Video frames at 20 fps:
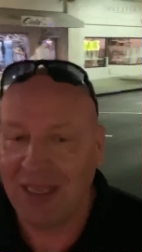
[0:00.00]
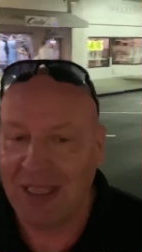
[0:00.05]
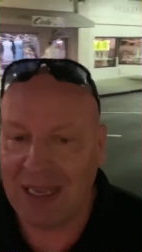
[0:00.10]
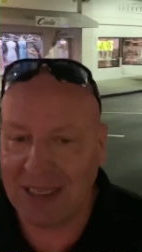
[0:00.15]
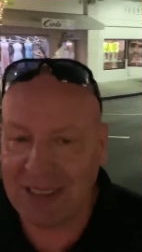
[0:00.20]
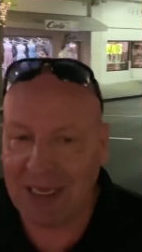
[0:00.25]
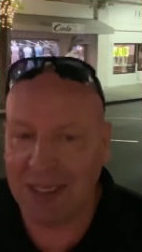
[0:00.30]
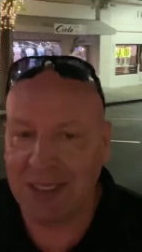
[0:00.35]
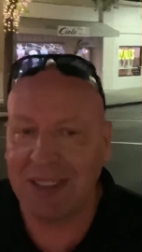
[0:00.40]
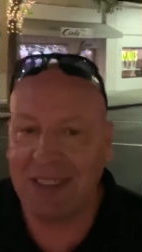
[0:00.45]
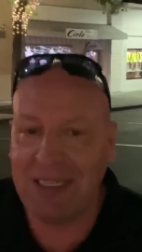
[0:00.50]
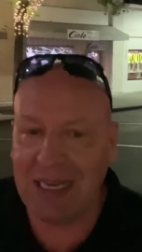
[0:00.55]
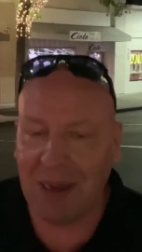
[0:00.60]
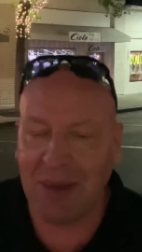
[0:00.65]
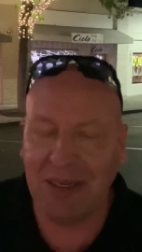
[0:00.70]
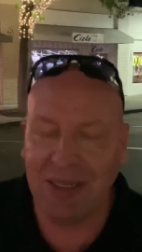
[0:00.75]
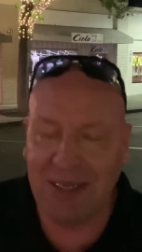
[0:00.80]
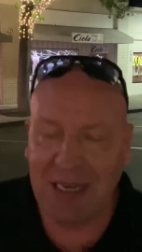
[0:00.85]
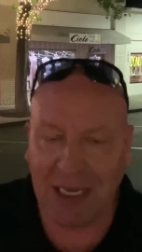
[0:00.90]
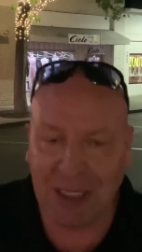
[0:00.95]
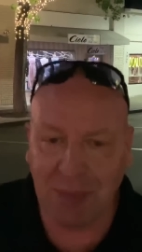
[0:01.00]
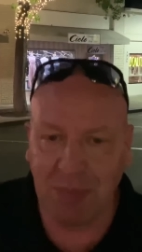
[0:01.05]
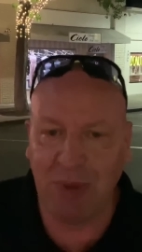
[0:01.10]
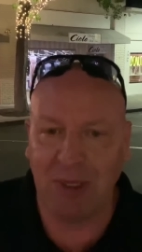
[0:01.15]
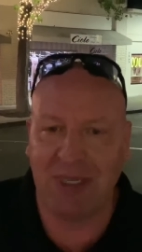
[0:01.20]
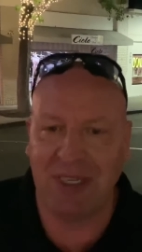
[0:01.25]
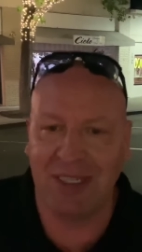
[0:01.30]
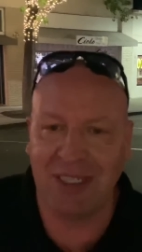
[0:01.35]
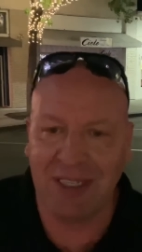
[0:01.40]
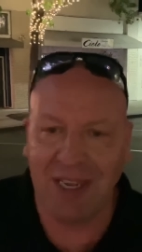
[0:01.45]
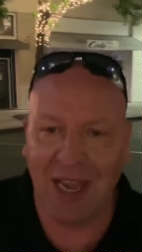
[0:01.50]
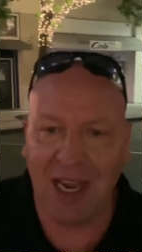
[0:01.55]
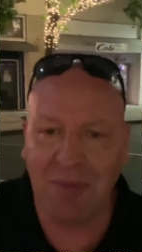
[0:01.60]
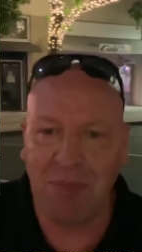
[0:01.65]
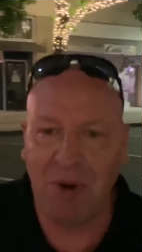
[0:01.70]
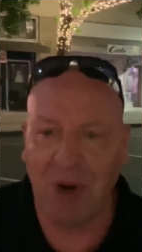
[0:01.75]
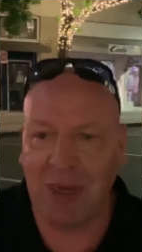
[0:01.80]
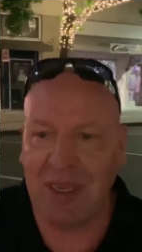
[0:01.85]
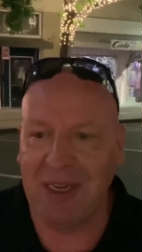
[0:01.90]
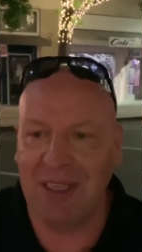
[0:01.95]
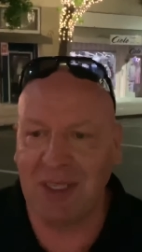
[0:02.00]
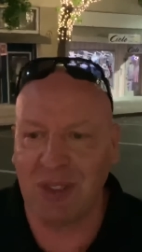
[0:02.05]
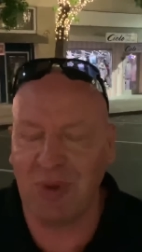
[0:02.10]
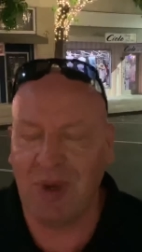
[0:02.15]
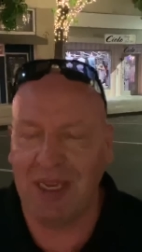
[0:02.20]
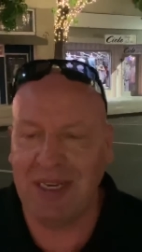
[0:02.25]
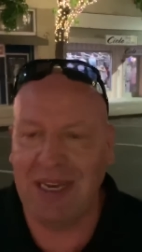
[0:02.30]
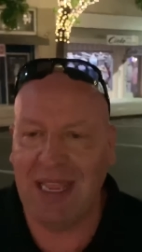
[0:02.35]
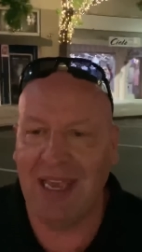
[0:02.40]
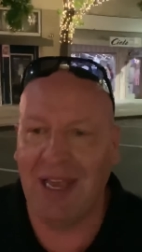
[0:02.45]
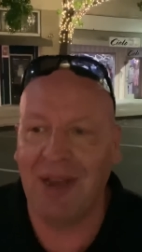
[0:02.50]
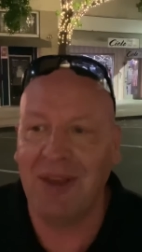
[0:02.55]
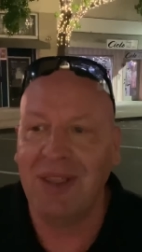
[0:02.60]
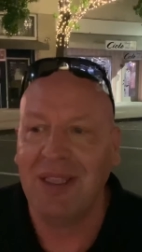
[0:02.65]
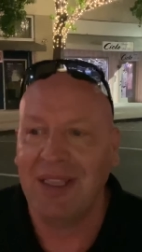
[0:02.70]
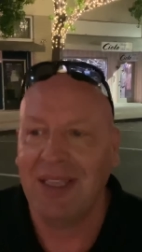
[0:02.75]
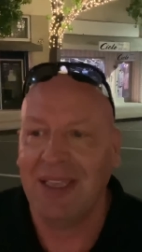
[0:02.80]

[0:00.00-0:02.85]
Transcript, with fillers: That's how desperate the stock market is right now